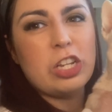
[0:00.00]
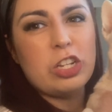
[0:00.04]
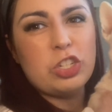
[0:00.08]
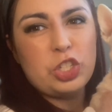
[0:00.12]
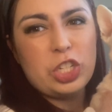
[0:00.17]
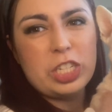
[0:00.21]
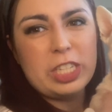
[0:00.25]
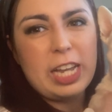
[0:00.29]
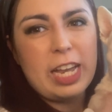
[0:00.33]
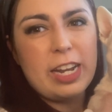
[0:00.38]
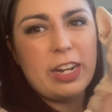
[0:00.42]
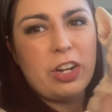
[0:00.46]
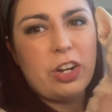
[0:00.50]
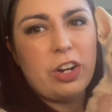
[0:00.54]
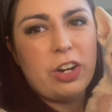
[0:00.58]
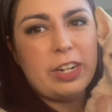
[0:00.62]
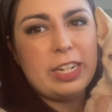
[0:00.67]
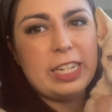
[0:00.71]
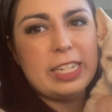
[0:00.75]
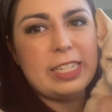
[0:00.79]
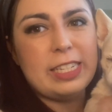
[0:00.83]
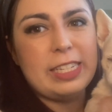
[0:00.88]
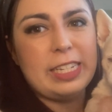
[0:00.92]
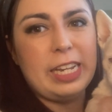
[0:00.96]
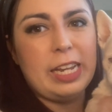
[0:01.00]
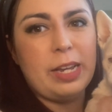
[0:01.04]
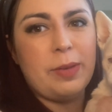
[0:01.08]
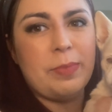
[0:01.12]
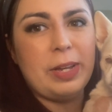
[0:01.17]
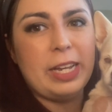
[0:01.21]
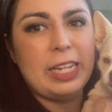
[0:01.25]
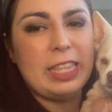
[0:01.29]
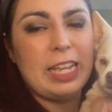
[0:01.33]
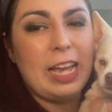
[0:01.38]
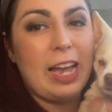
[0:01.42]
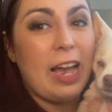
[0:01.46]
it's just kind of hard to see him
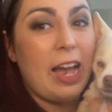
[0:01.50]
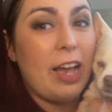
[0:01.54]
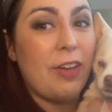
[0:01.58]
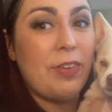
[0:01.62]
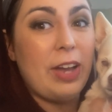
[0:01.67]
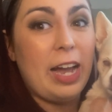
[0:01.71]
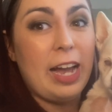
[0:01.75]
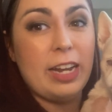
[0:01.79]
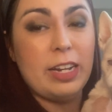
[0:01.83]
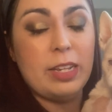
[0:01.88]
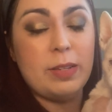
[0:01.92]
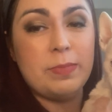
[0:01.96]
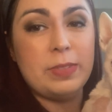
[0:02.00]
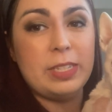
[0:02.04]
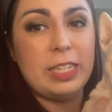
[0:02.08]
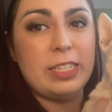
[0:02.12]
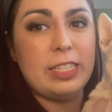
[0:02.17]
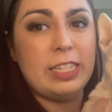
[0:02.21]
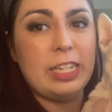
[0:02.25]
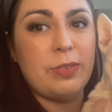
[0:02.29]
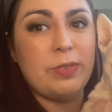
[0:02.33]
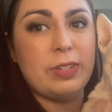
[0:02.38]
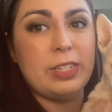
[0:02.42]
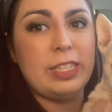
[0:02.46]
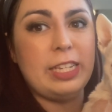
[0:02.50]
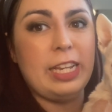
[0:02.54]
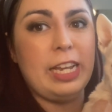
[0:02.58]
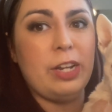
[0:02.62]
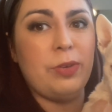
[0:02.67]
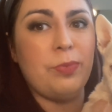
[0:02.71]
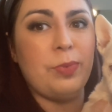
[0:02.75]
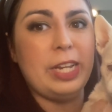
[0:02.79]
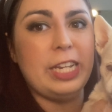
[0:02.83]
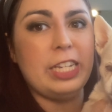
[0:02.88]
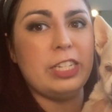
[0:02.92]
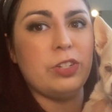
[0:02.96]
like that. I've had him since he was
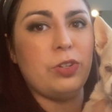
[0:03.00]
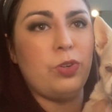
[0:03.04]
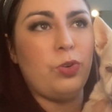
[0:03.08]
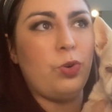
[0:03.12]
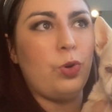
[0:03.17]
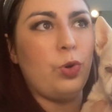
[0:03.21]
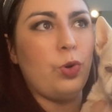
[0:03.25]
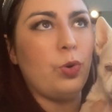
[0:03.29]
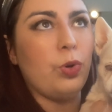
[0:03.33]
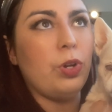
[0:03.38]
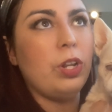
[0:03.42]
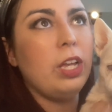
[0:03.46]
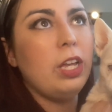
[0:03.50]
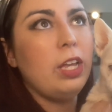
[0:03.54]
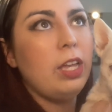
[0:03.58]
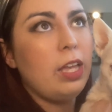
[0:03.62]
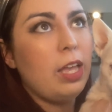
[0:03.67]
10 weeks old.